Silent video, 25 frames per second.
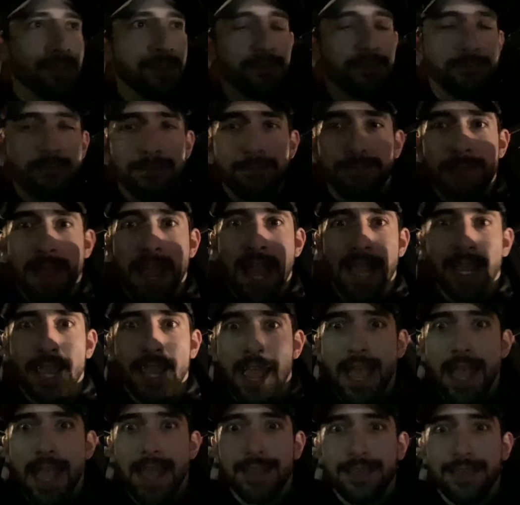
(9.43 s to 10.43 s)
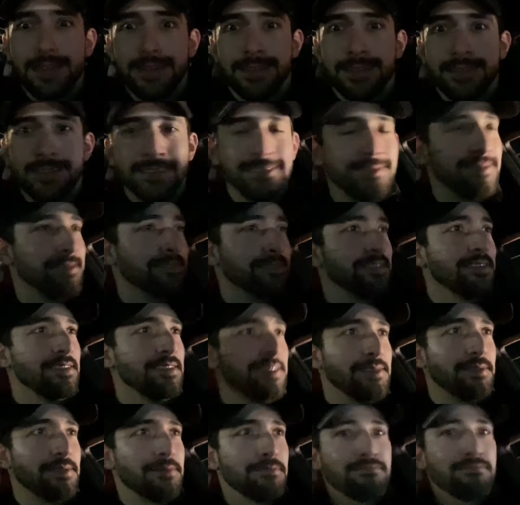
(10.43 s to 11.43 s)
We're back at it.
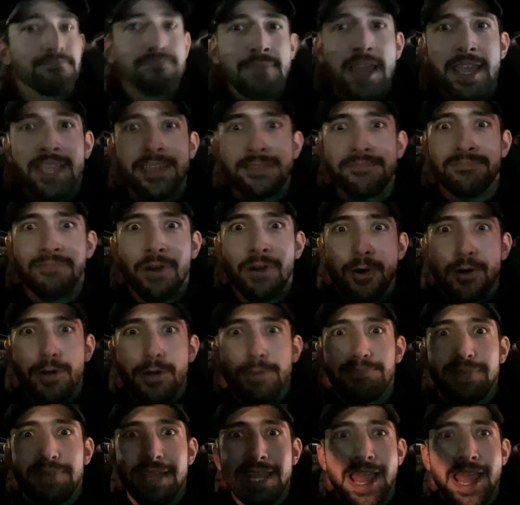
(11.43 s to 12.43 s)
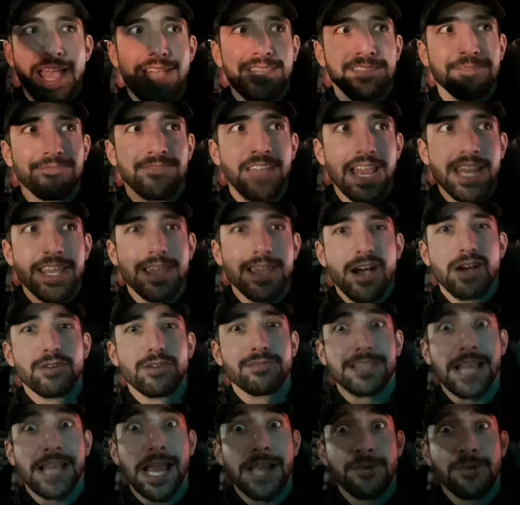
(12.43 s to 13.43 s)
Making more BS
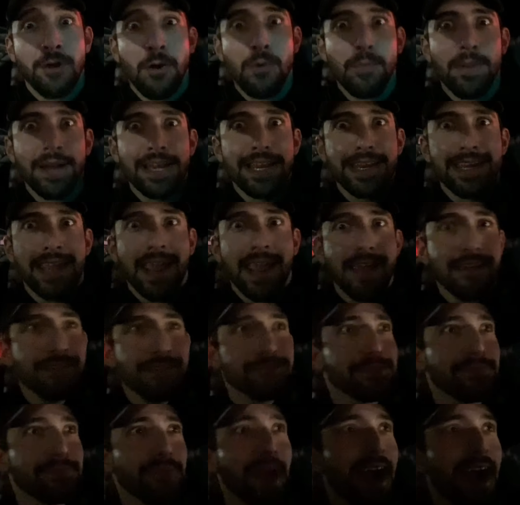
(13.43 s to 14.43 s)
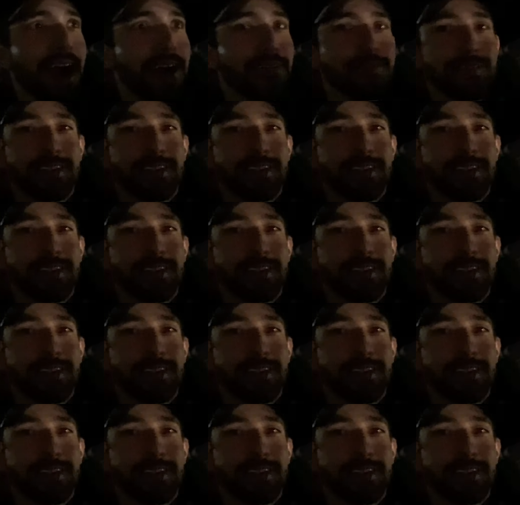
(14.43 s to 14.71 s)
videos that nobody cares about